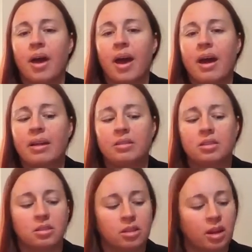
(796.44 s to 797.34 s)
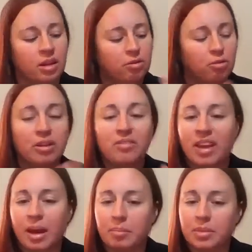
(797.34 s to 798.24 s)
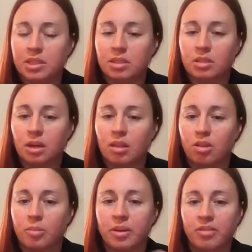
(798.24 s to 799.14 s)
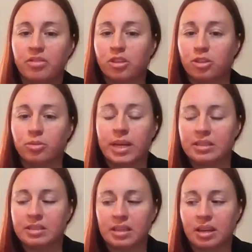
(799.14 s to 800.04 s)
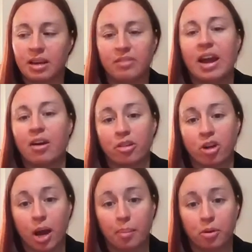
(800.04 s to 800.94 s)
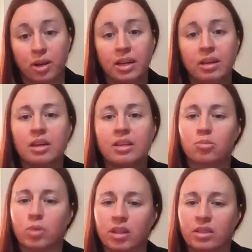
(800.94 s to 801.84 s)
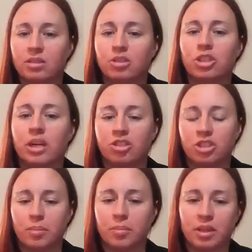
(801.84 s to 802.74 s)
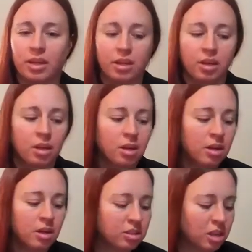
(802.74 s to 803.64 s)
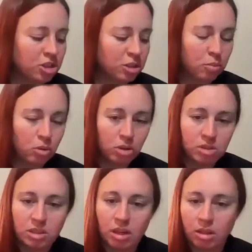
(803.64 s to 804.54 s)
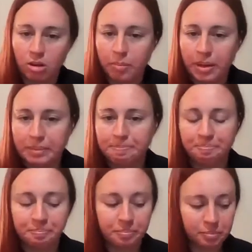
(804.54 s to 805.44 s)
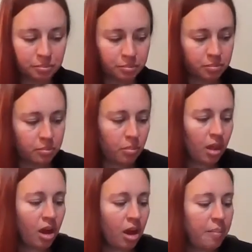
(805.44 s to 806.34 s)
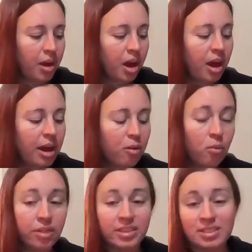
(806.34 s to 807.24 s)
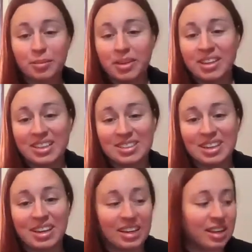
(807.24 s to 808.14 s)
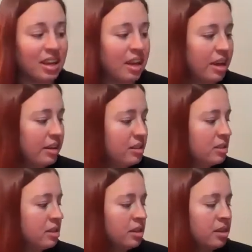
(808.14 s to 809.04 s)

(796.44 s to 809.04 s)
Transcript: and kind of revamped a little bit of the due dates and kind of how they're operating, as well as changed up the discussion boards a little bit. I want this to be an exciting and